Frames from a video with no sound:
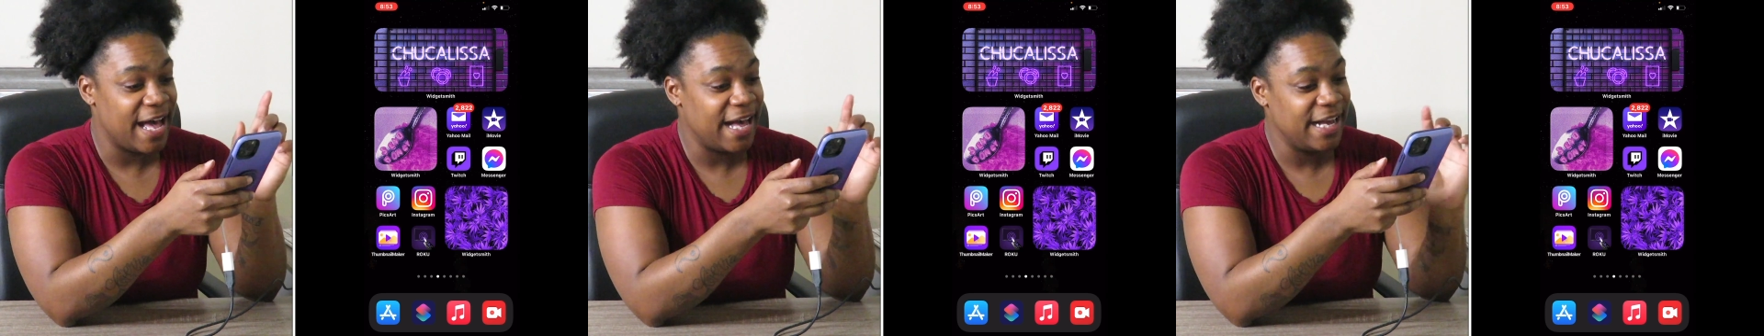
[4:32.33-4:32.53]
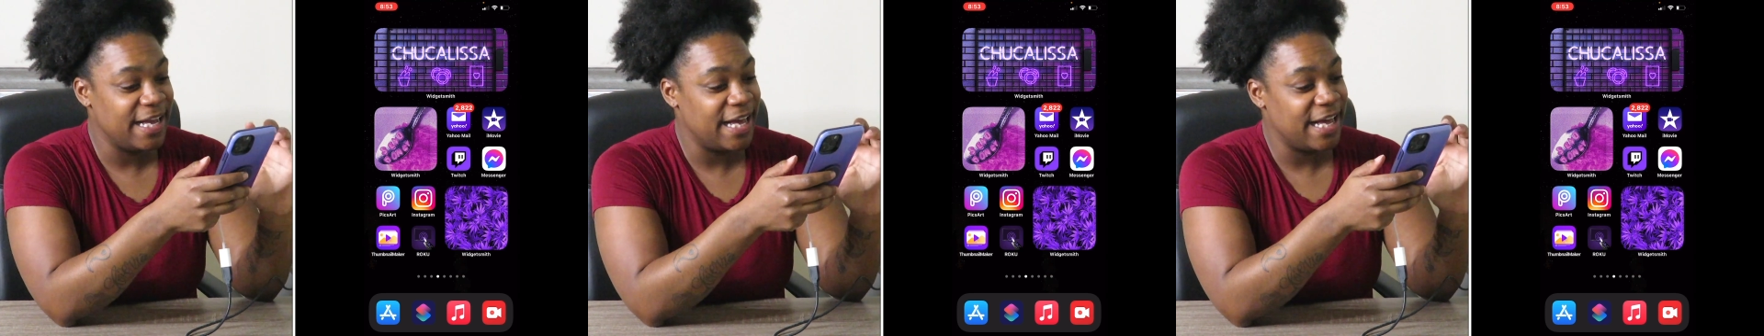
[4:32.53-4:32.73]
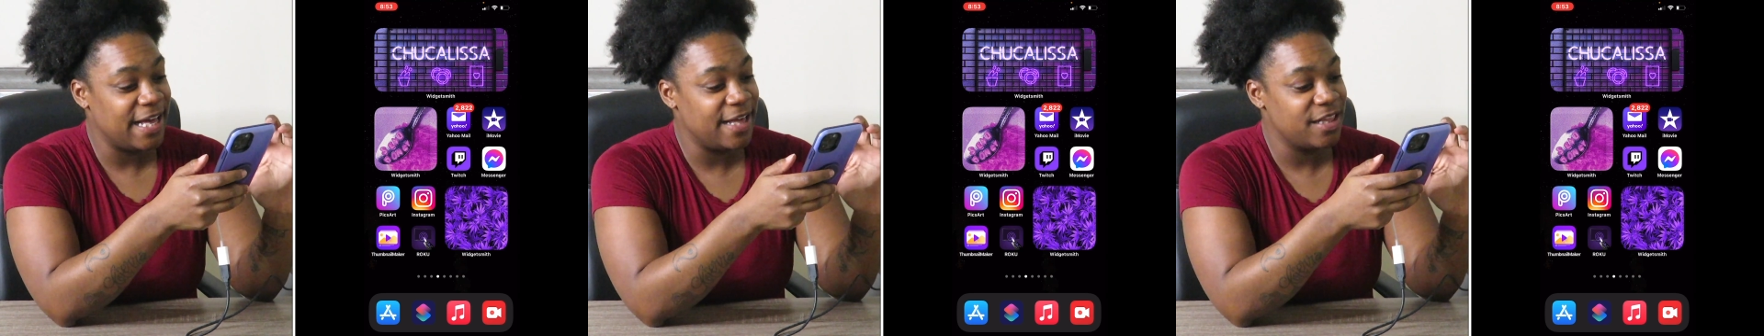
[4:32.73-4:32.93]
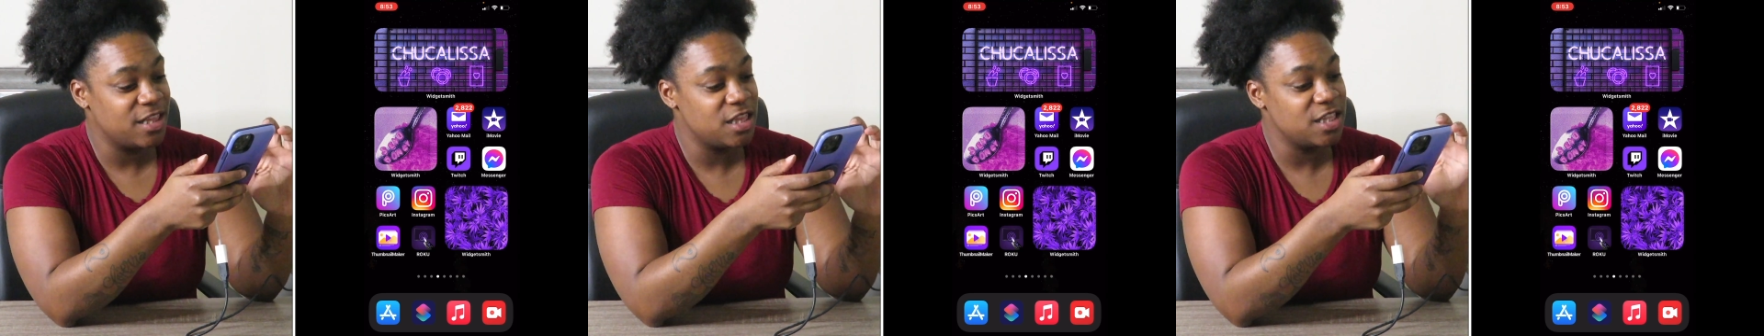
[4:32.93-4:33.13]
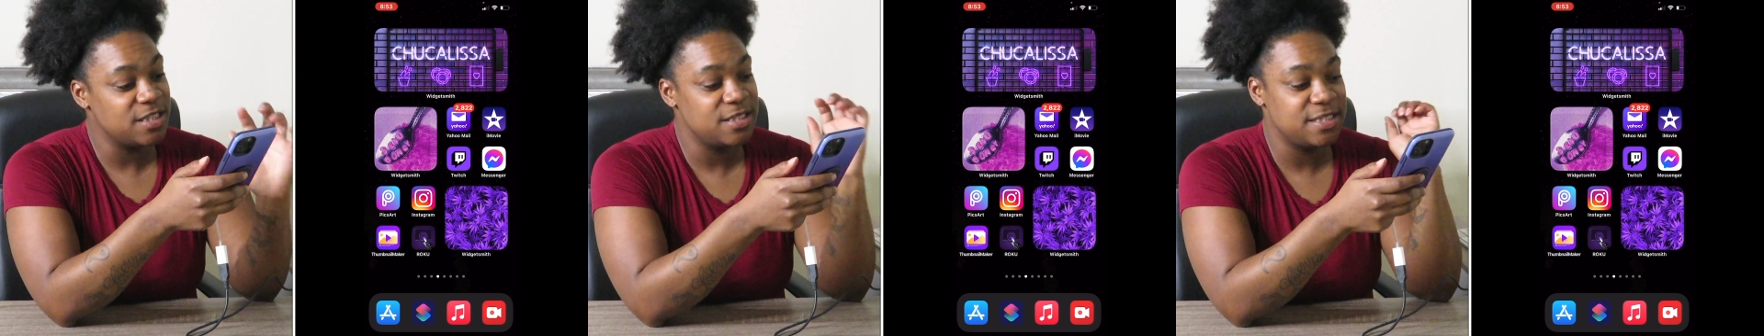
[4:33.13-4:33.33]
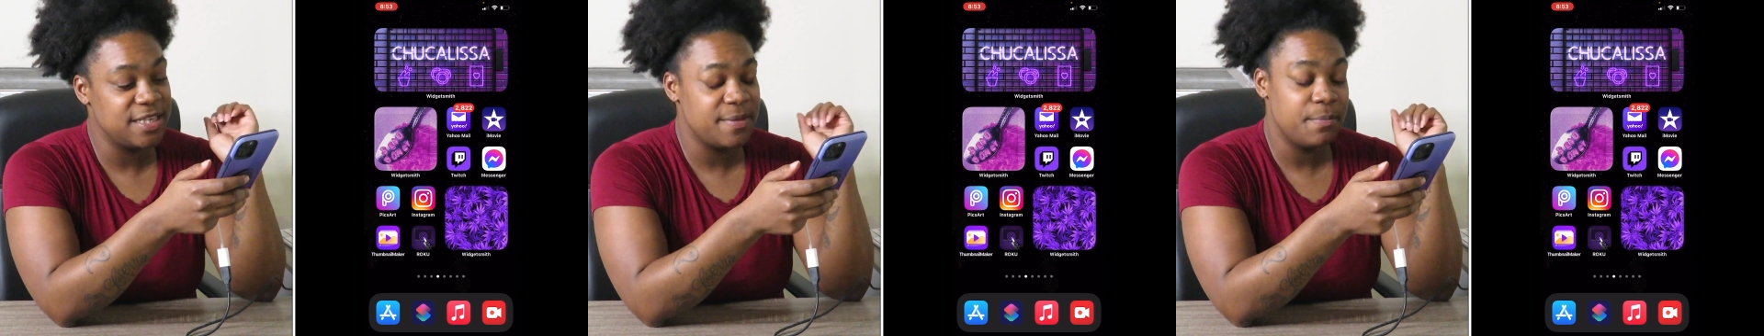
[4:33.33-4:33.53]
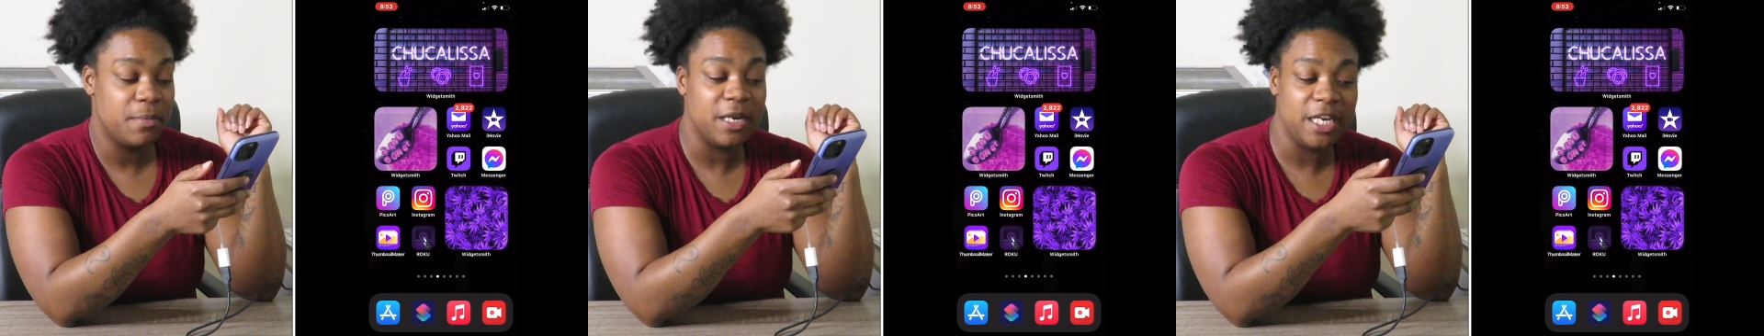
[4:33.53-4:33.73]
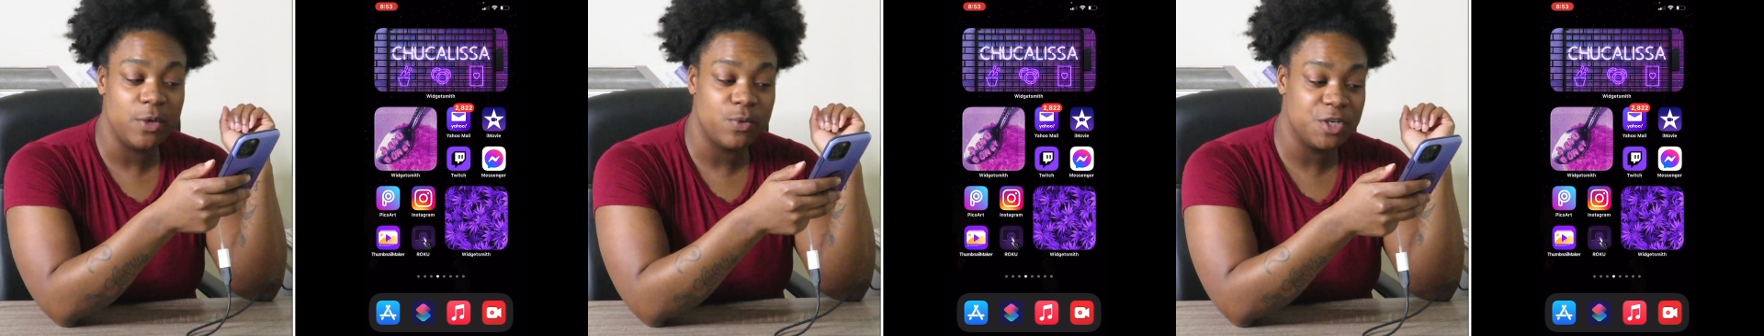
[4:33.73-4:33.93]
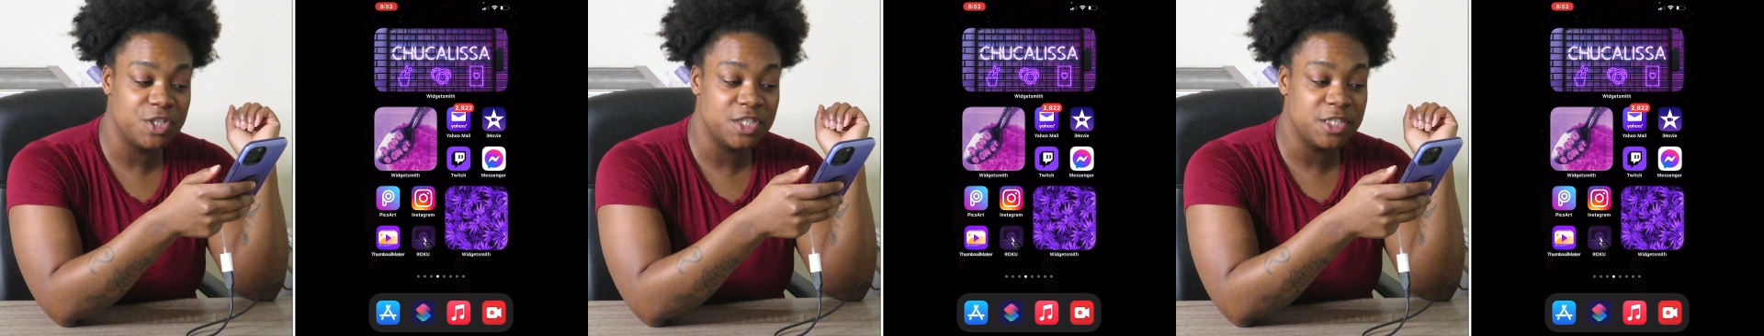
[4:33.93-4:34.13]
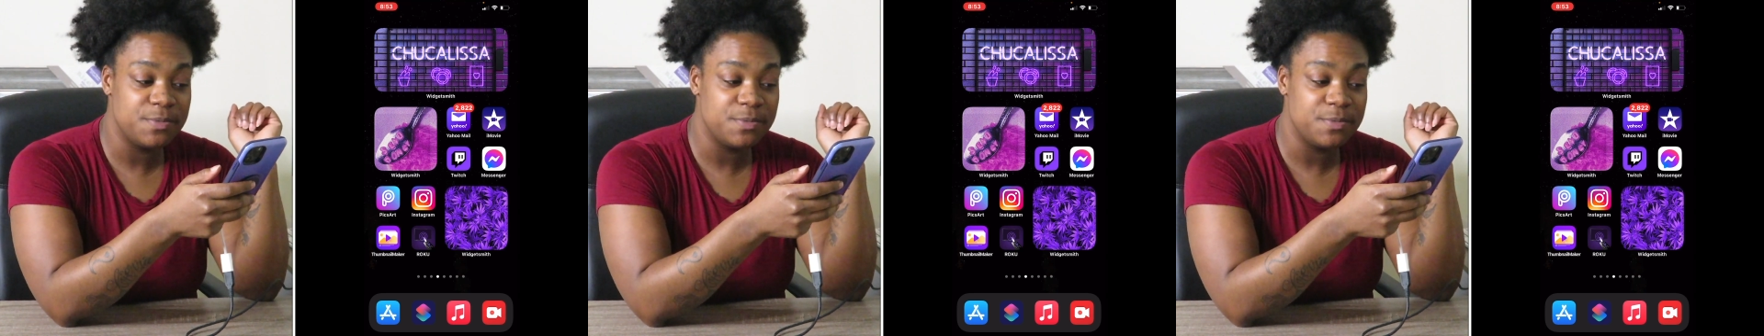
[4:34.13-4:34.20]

I got the Send Money Widget